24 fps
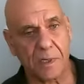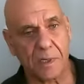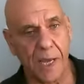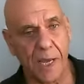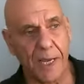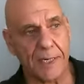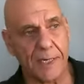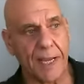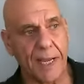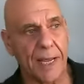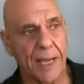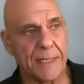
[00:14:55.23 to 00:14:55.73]

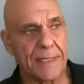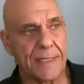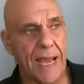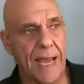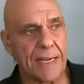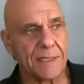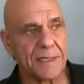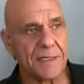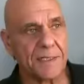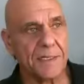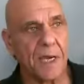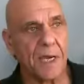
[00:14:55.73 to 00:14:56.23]
And and
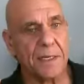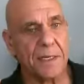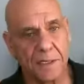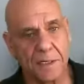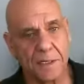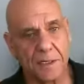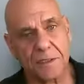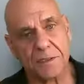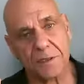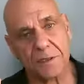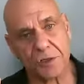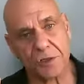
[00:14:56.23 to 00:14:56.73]
that's the
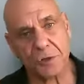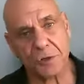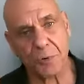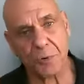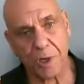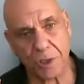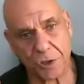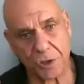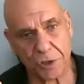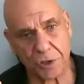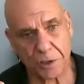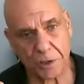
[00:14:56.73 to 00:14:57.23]
ideal
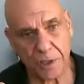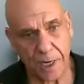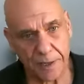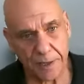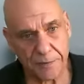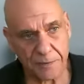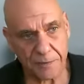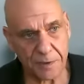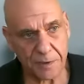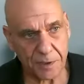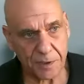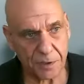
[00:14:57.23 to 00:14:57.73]
situation.
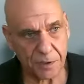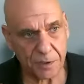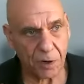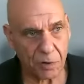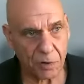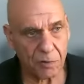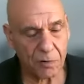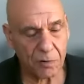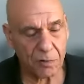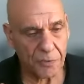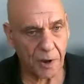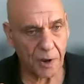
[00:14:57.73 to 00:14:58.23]
And you
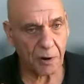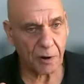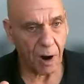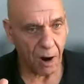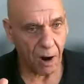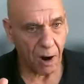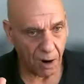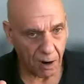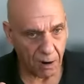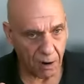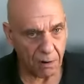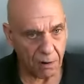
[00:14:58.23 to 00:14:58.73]
know, there
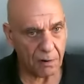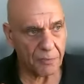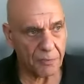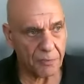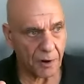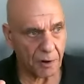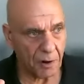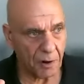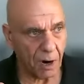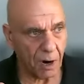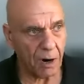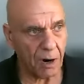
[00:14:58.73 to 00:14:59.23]
are
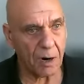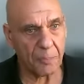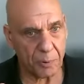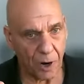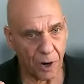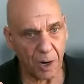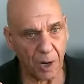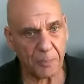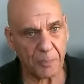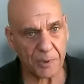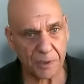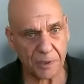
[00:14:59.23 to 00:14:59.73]
there are
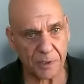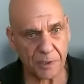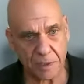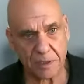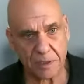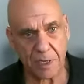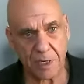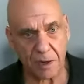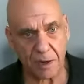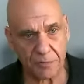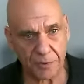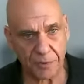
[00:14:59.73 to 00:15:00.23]
properties
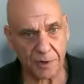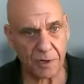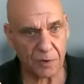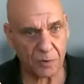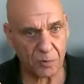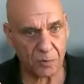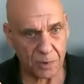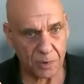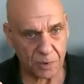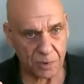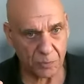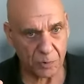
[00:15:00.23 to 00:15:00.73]
out there
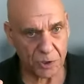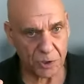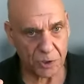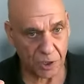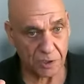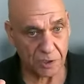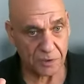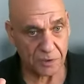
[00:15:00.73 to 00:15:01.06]
with, which are